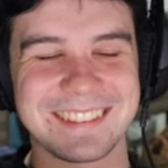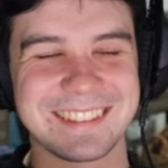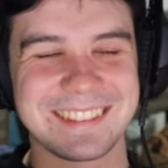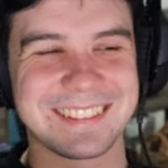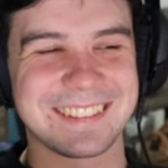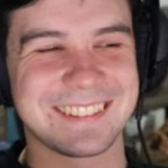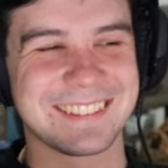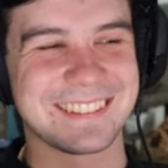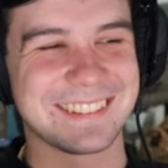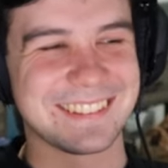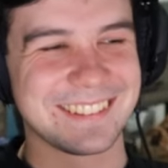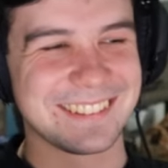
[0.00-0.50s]

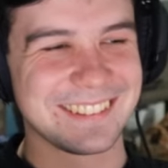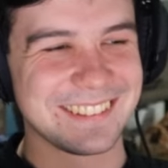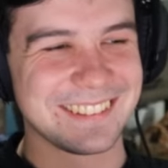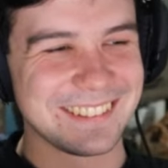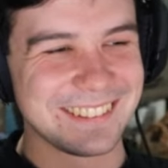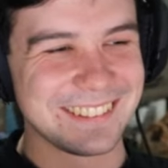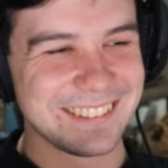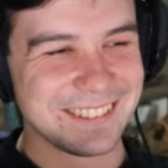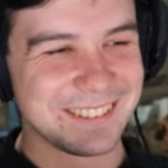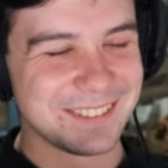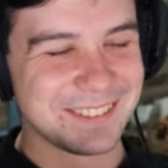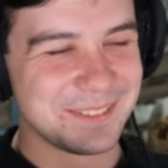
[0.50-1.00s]

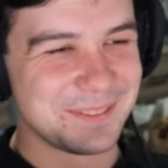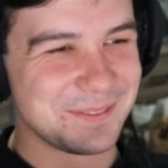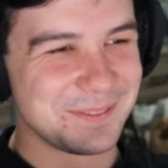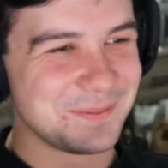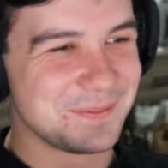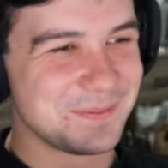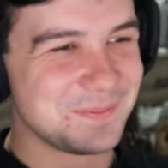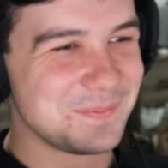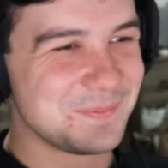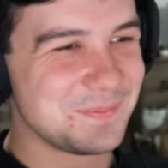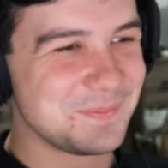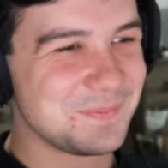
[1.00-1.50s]

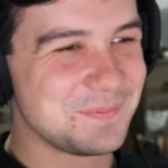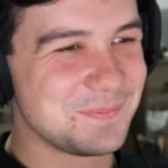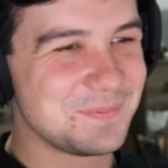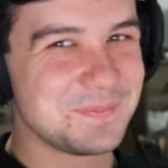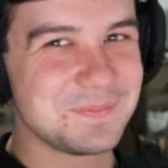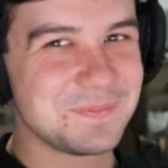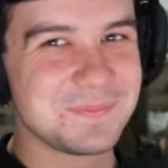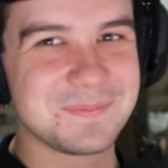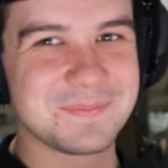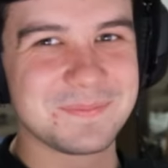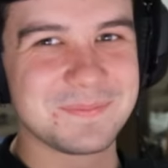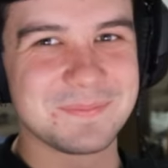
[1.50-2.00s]

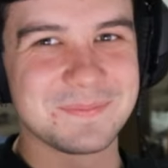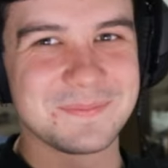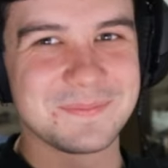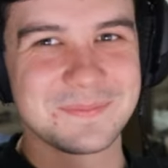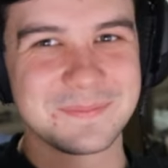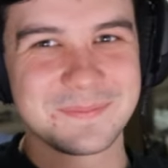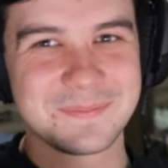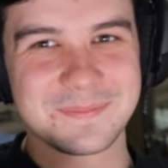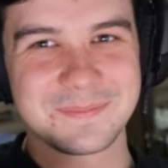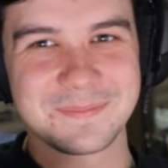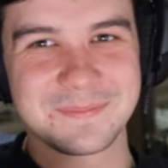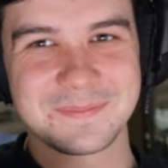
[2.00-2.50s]

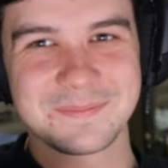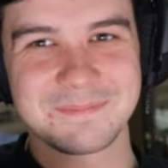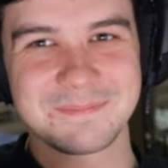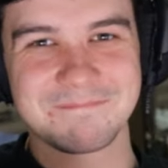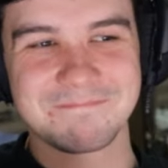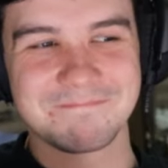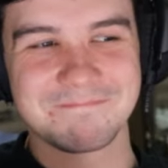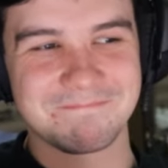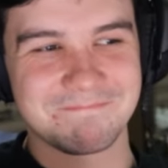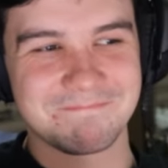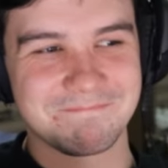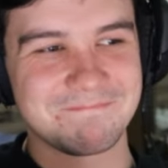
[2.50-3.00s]

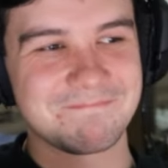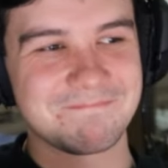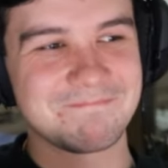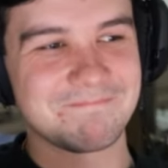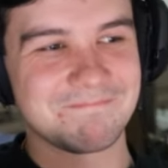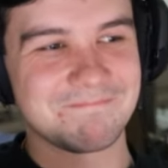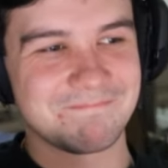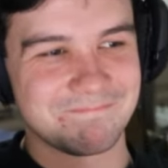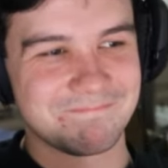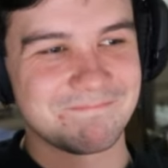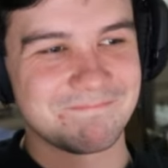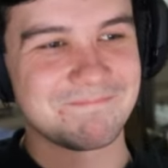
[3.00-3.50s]

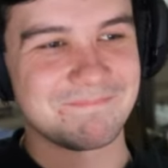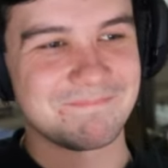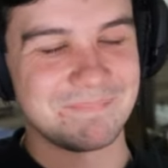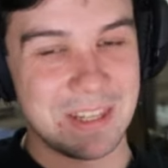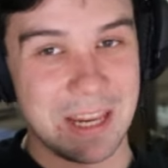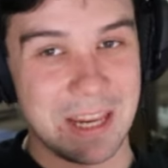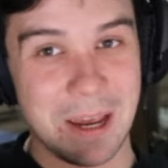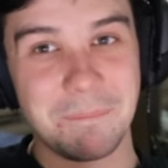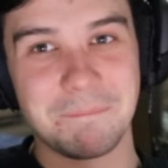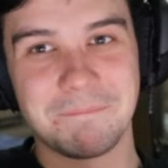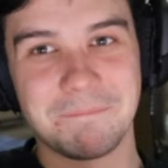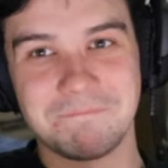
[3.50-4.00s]

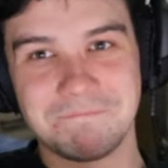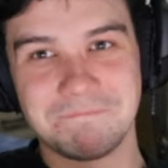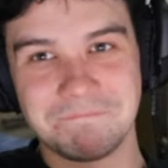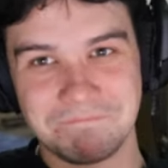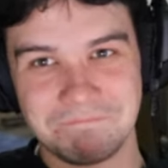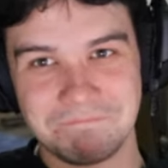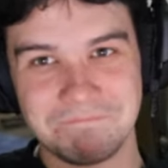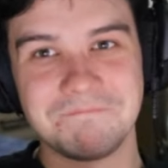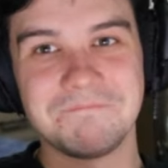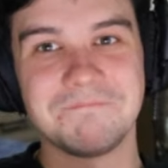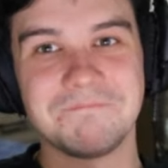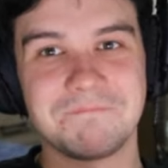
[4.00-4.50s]

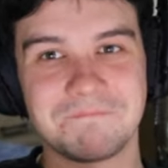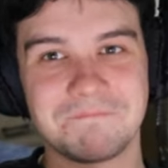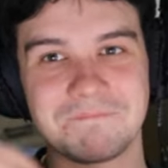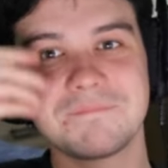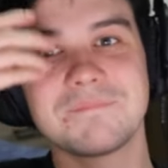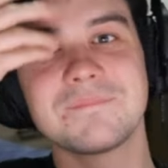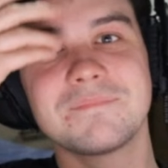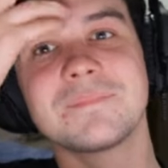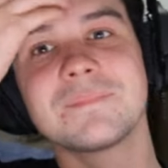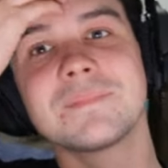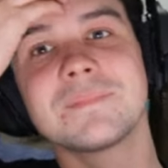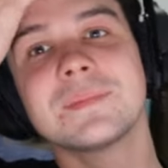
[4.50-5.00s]

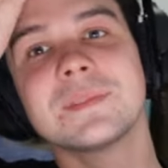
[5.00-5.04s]
(silent)